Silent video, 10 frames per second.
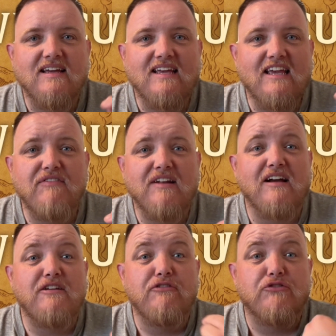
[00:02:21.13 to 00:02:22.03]
even how
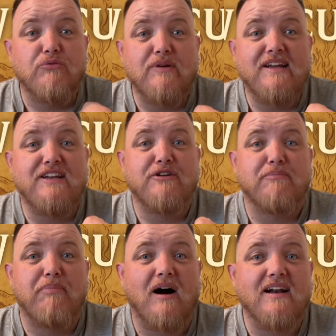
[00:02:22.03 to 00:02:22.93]
you treat your
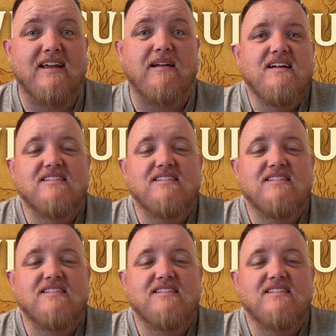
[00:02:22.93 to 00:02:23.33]
body.